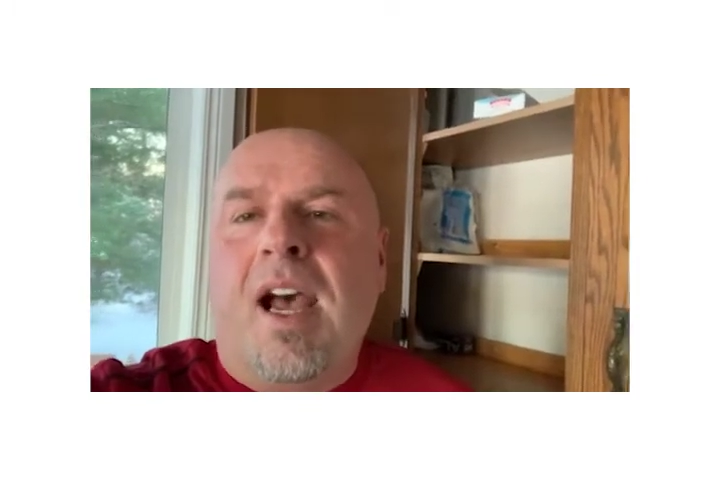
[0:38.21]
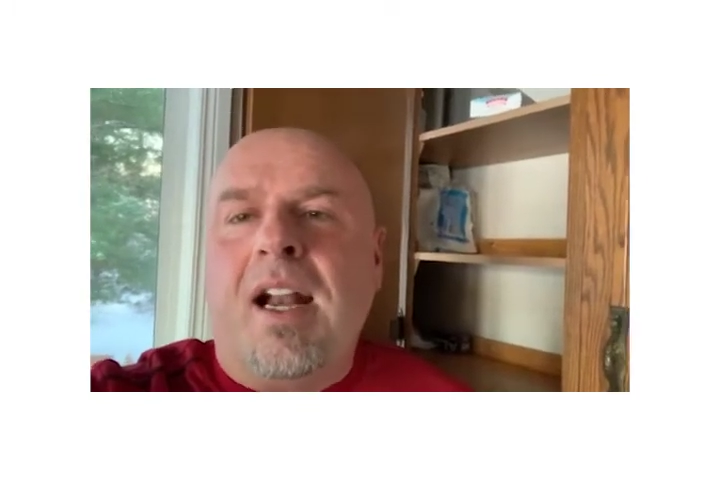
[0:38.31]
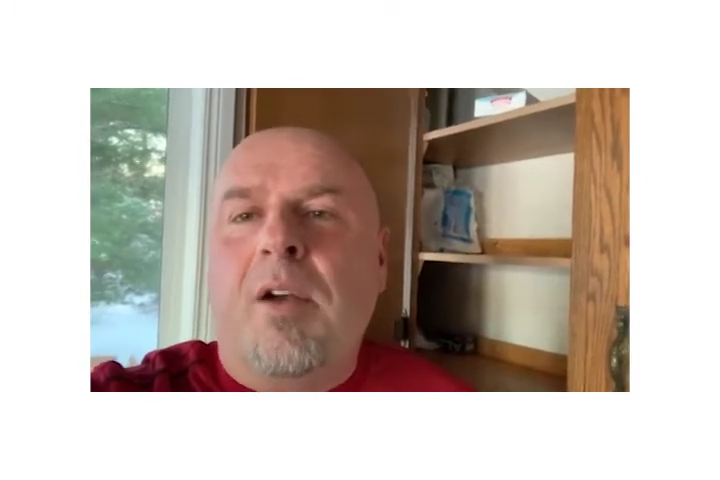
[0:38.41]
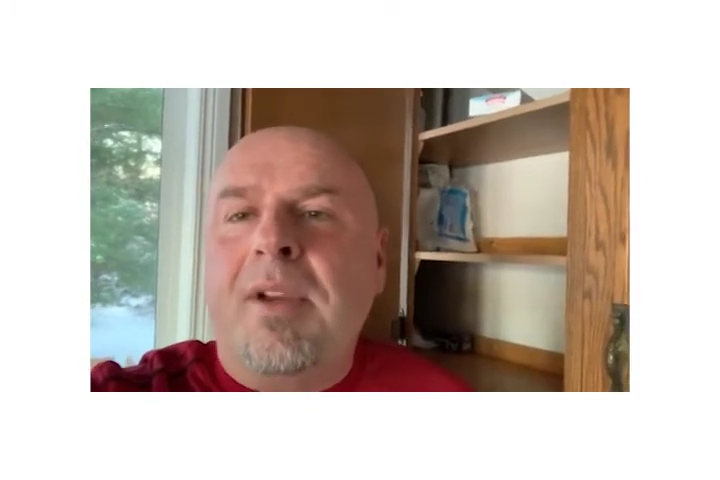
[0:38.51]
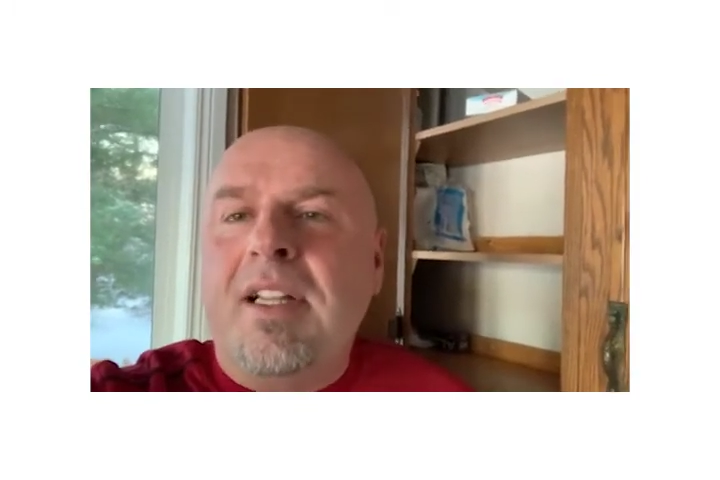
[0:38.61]

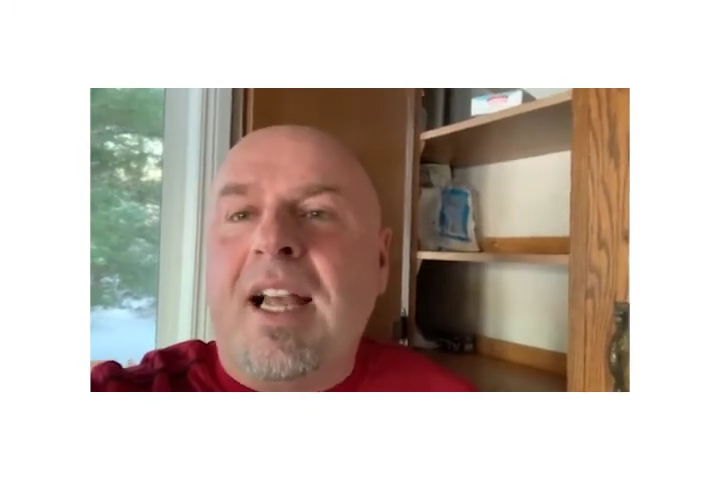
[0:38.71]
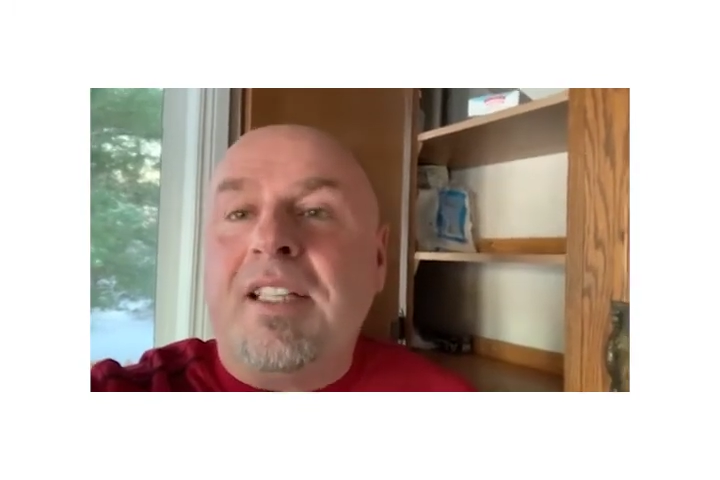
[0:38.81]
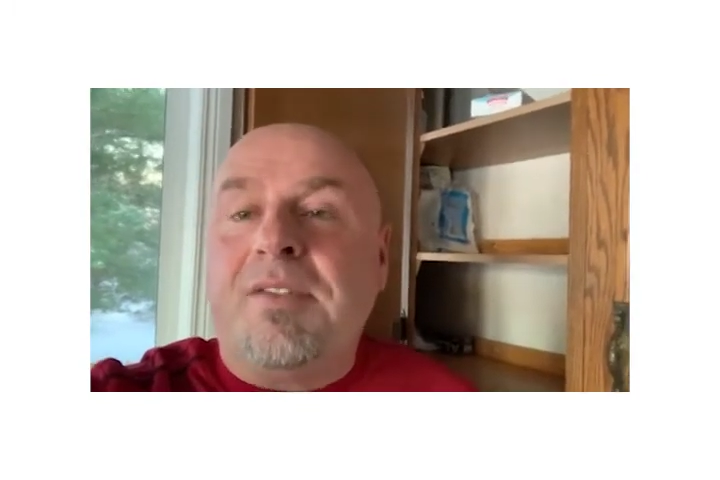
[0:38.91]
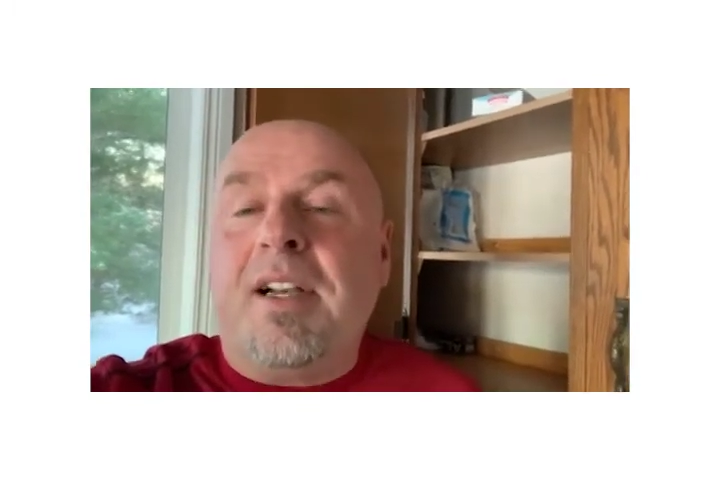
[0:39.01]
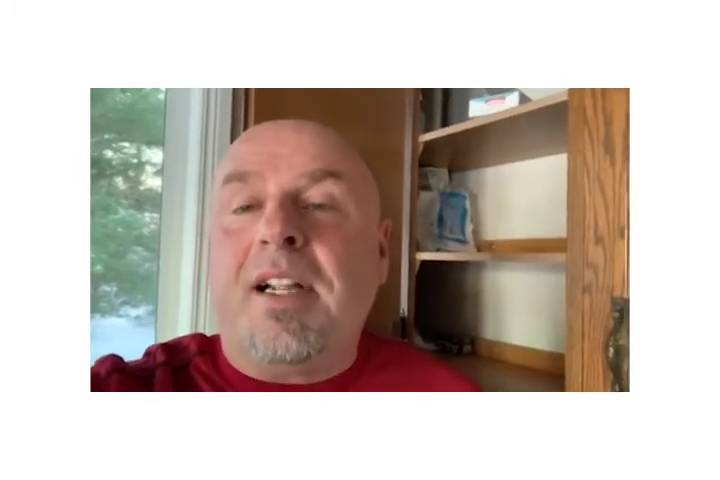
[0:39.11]
And I
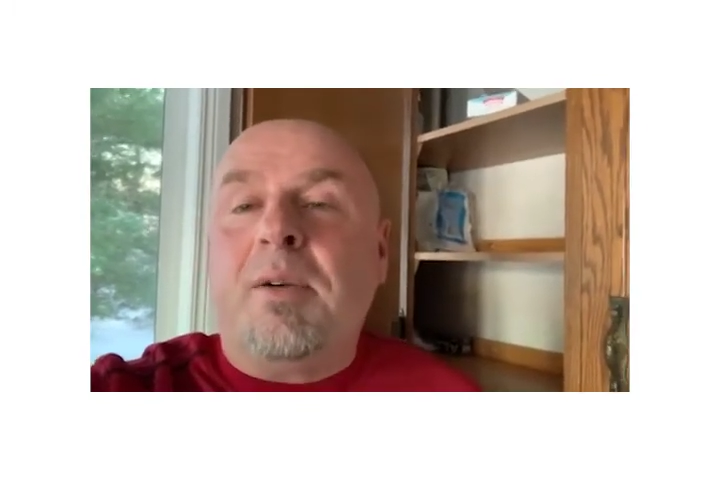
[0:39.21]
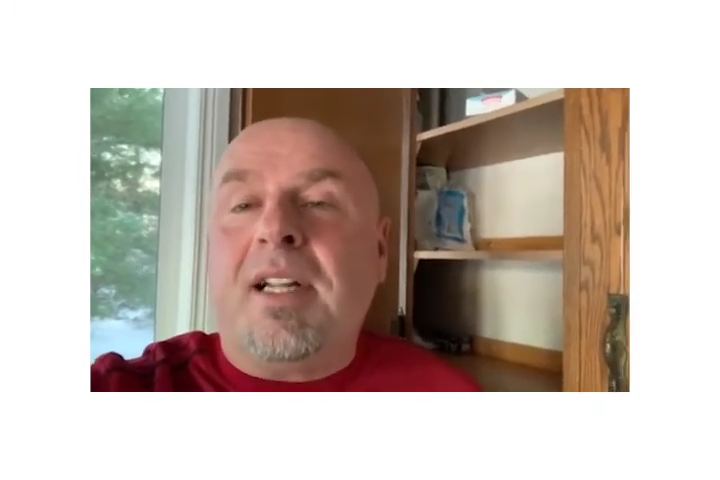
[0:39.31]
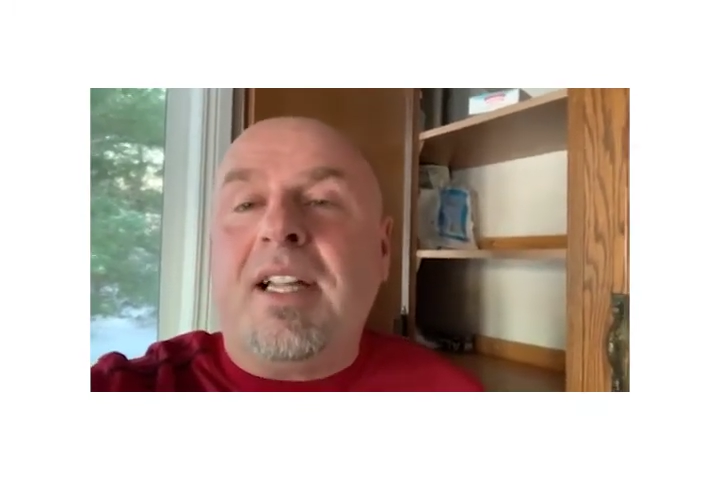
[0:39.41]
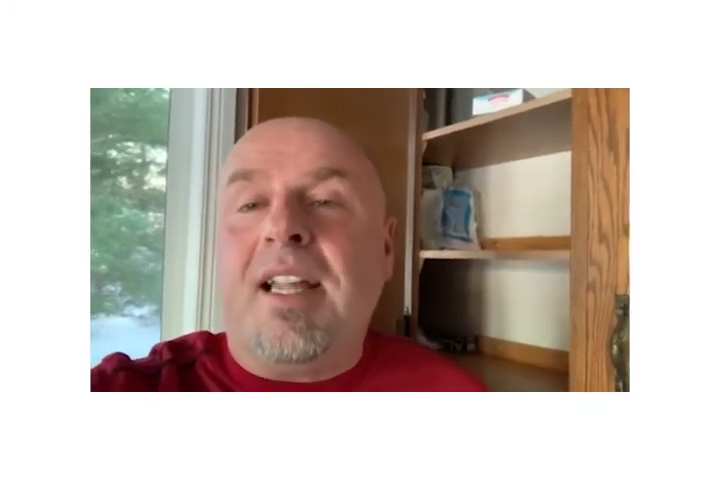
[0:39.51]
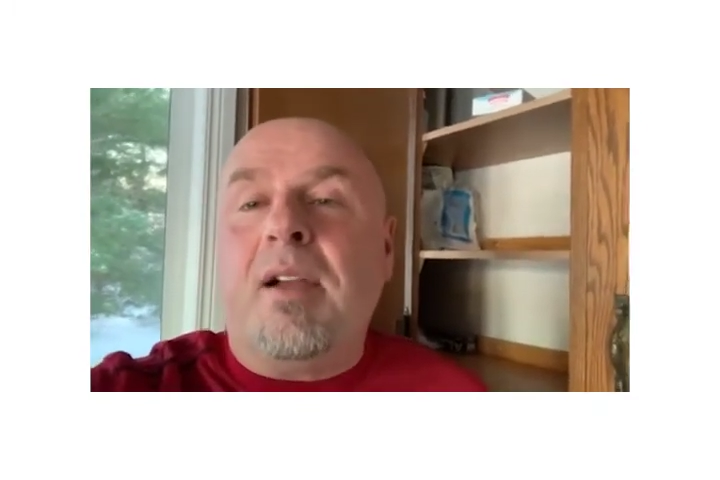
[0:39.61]
realized very
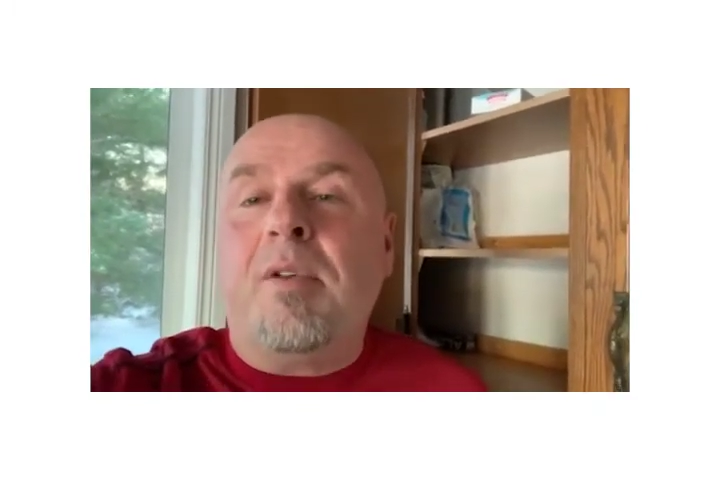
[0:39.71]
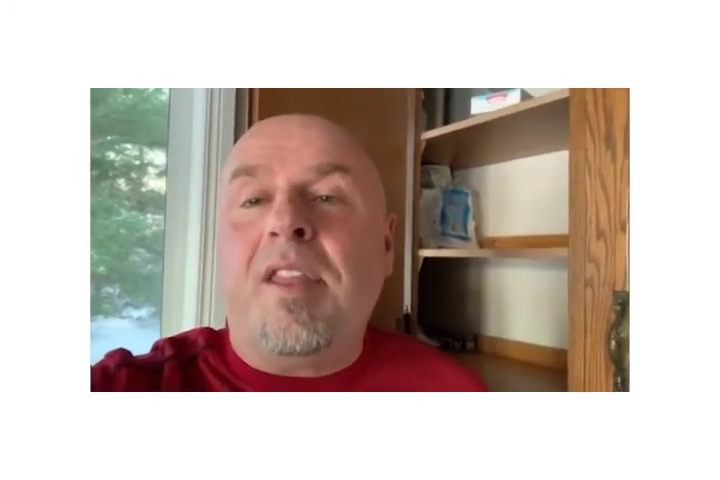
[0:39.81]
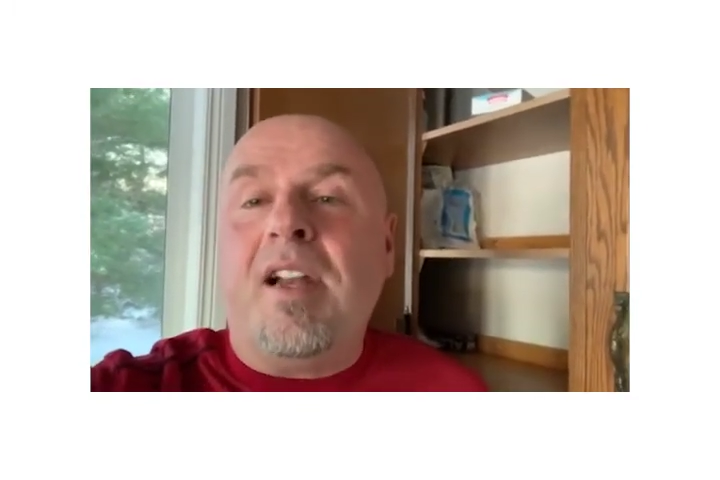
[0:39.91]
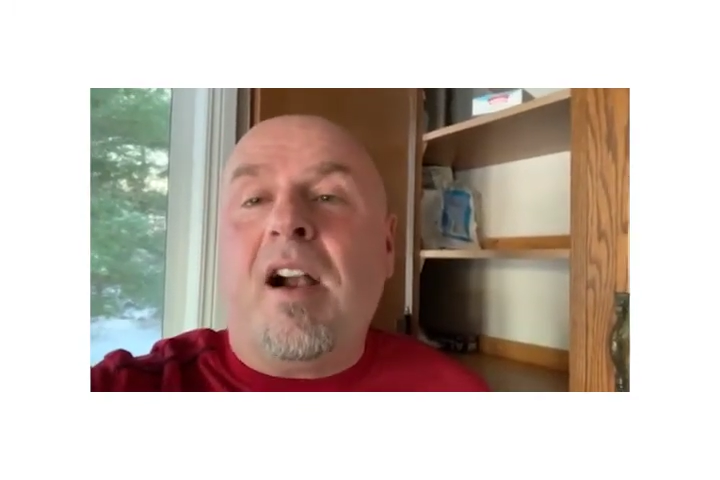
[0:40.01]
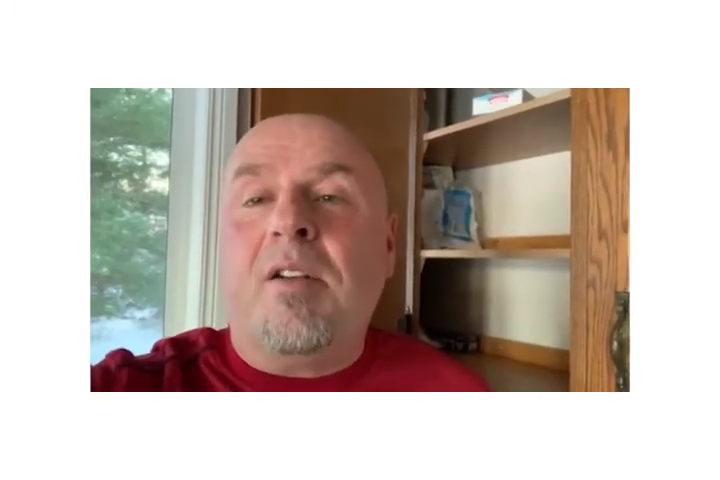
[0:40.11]
quickly that
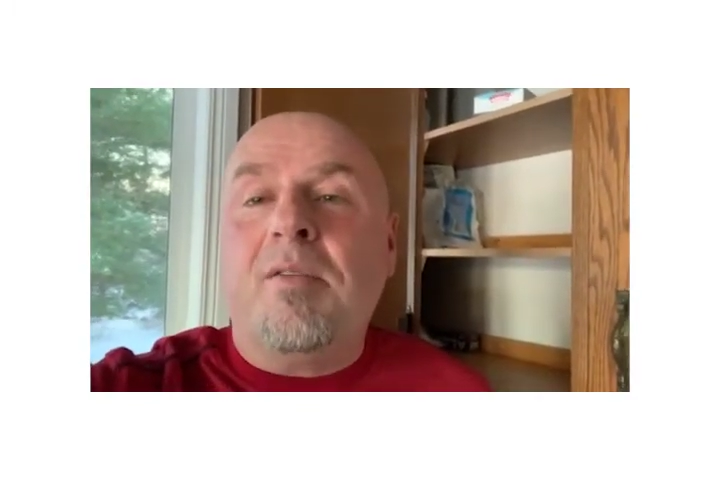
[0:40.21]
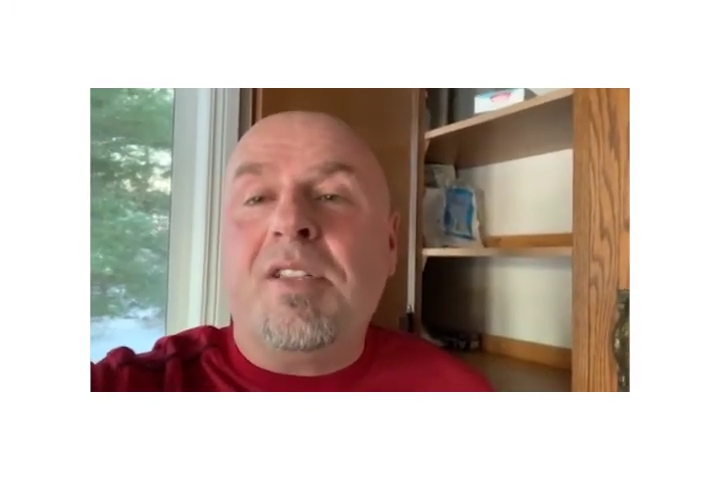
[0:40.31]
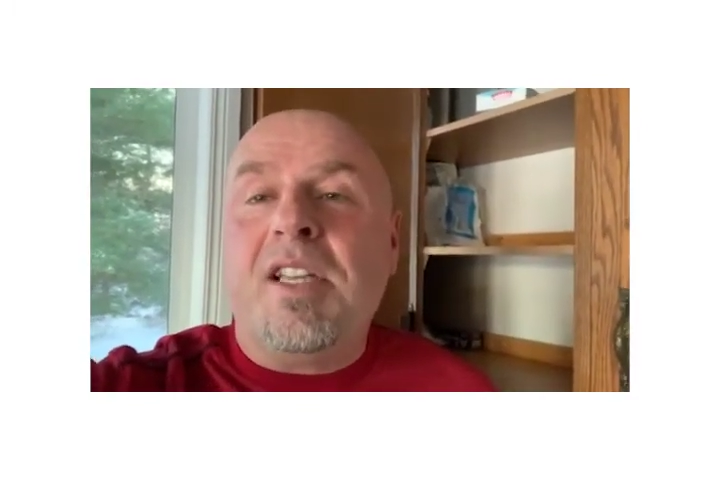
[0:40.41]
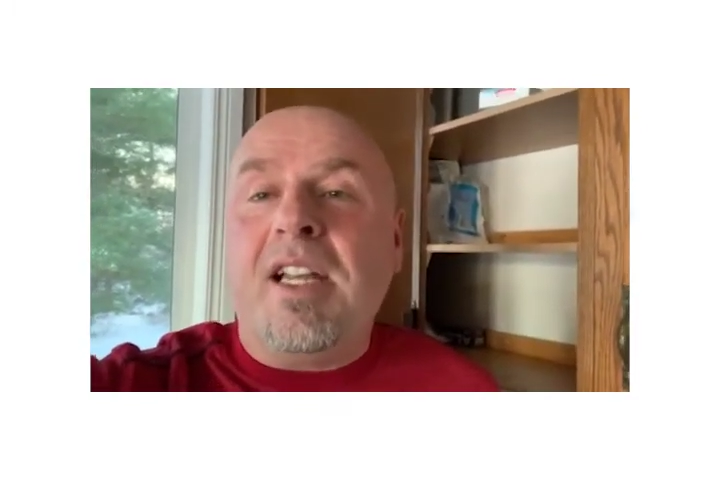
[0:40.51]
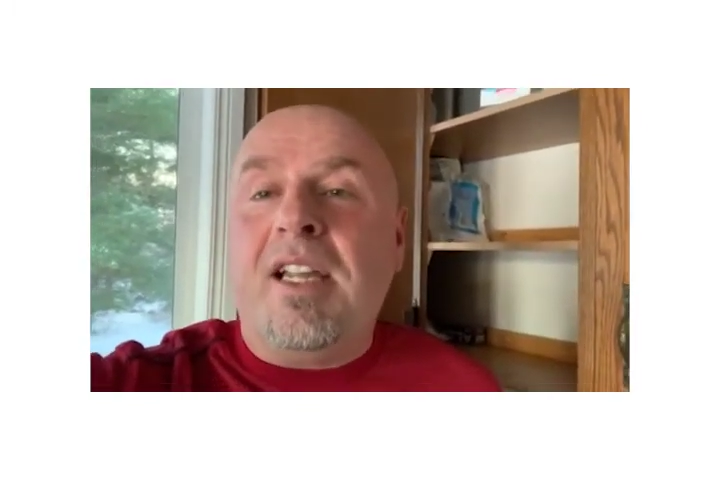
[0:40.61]
within our own
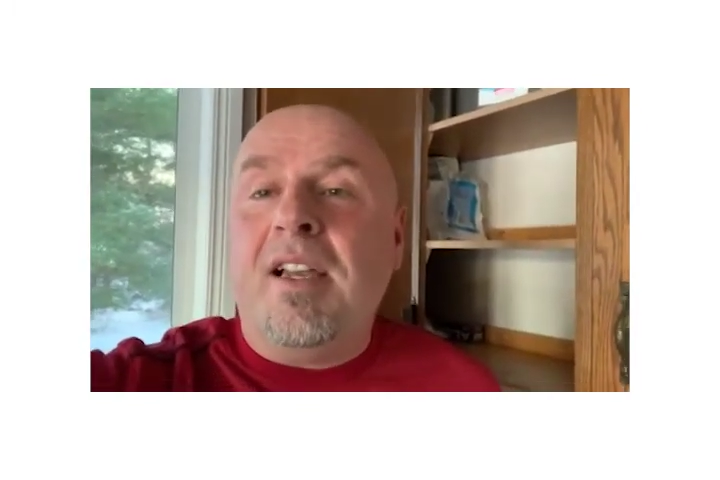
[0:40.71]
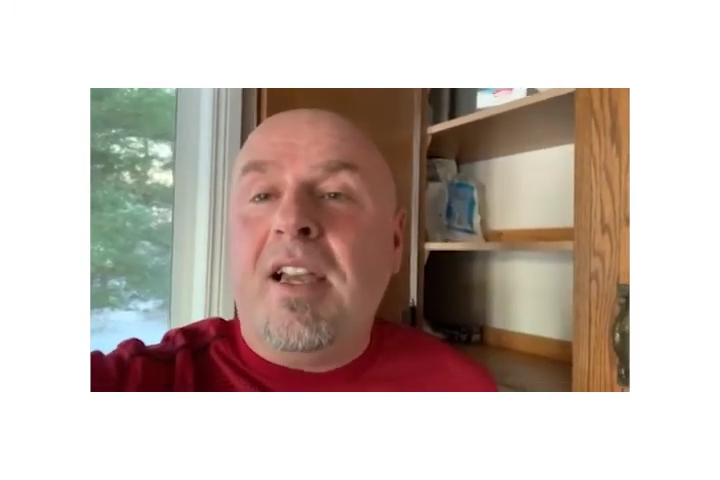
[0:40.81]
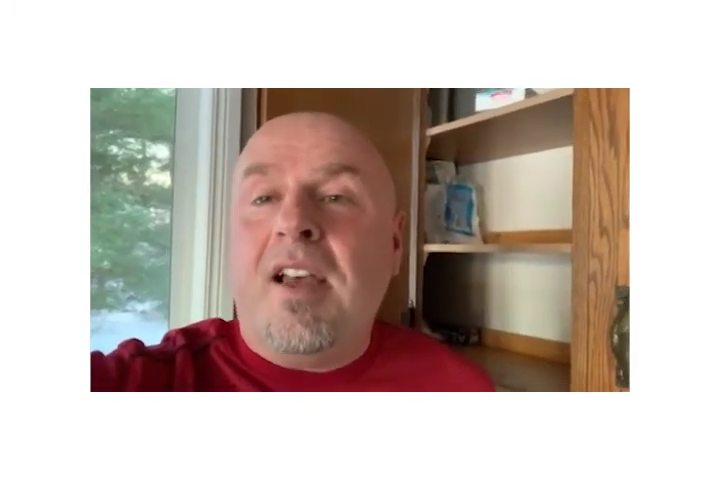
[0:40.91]
city,